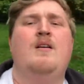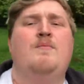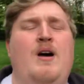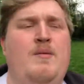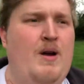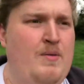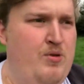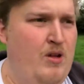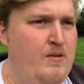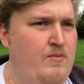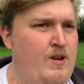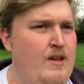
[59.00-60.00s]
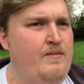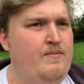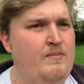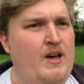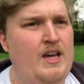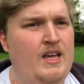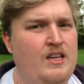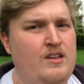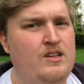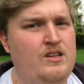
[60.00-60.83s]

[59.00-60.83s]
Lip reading: my problem with my